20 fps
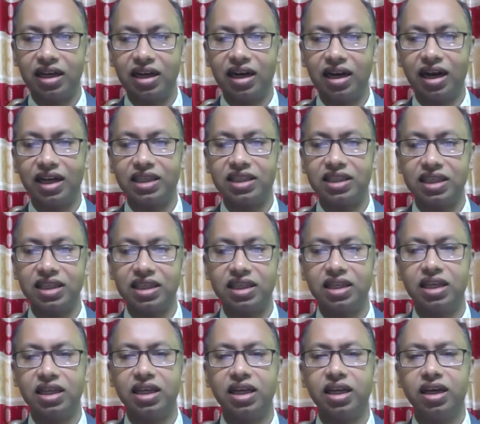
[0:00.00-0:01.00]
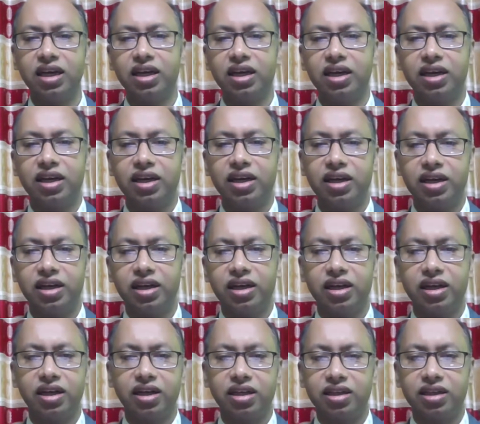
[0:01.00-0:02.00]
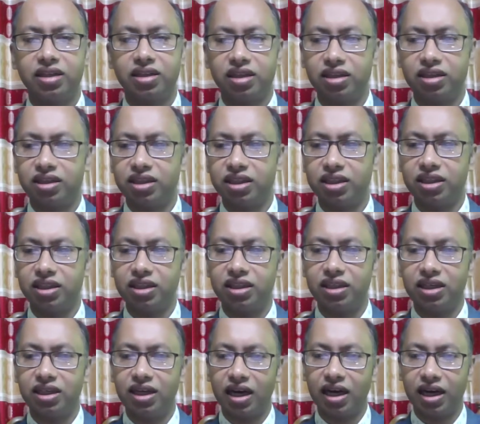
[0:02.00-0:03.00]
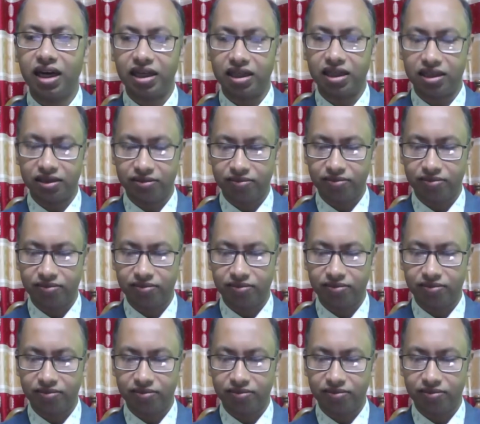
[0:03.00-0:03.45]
1939.